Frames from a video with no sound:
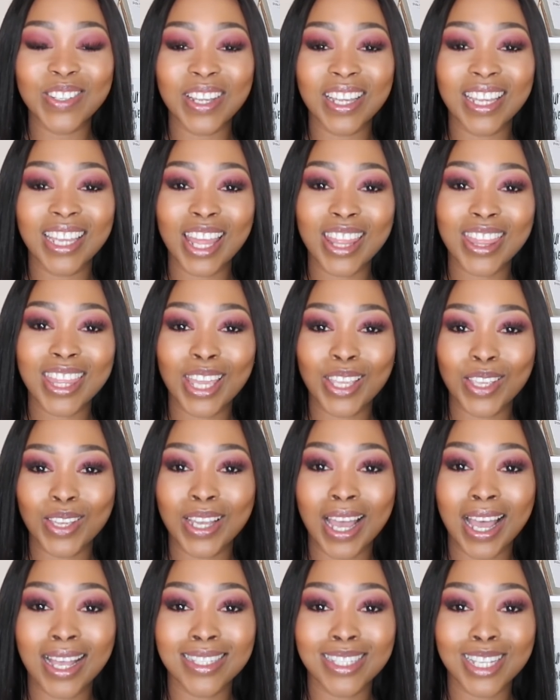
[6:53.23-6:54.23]
week. Thank you
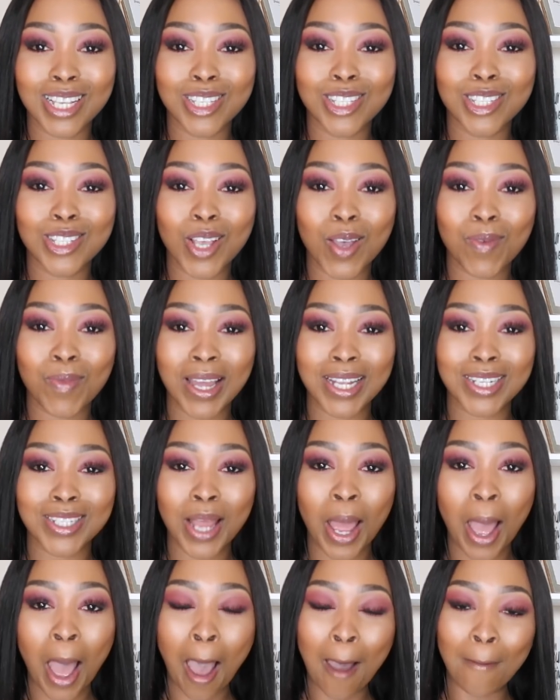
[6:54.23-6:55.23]
guys so much.